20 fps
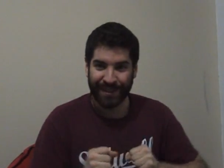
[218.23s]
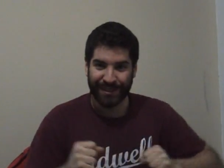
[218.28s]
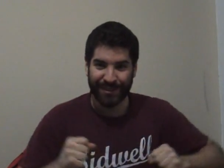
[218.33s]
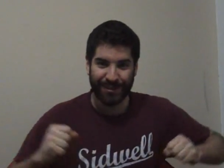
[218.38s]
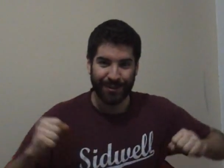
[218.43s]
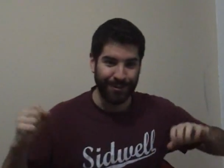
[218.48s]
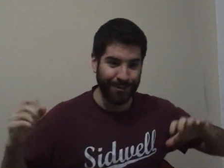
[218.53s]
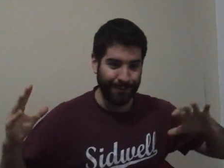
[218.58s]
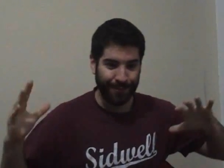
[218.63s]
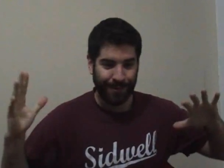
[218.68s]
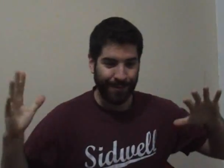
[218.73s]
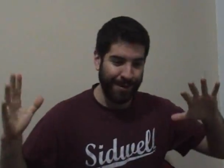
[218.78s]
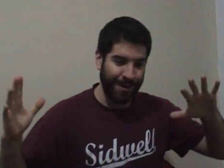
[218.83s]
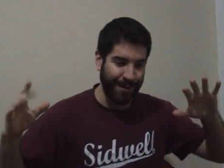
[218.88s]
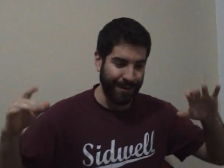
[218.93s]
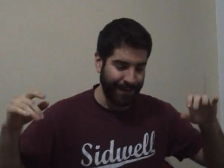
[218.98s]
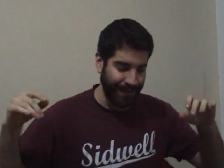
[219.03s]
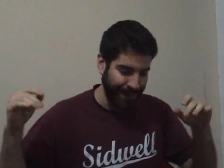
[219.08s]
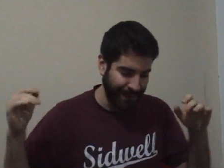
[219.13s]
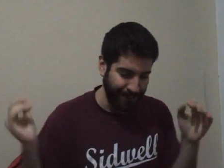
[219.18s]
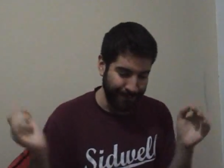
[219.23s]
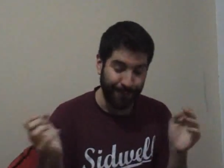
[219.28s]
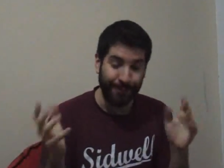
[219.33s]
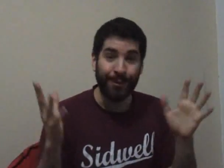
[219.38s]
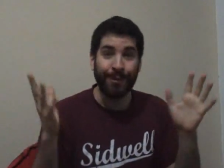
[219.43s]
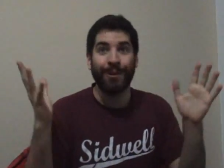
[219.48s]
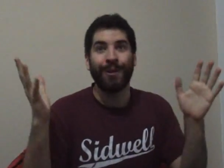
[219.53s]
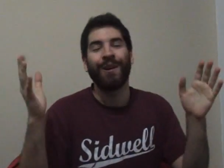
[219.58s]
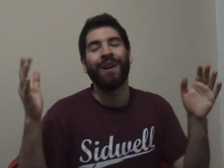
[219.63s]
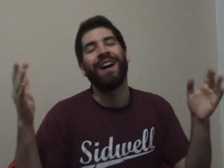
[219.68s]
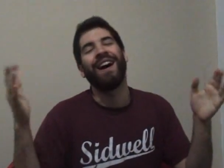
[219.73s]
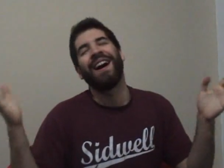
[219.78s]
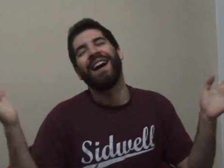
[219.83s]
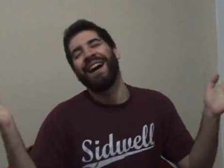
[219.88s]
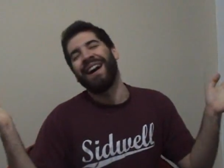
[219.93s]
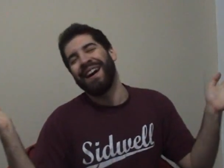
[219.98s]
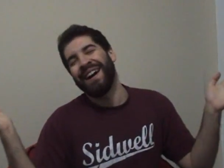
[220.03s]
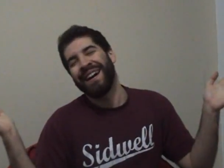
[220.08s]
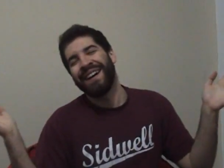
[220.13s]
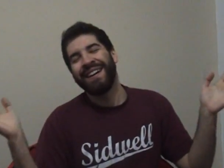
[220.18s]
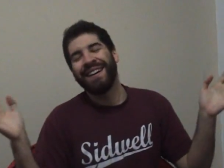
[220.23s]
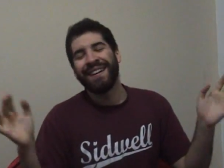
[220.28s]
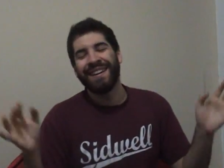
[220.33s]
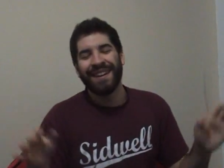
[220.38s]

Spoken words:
It's like, and then whoa.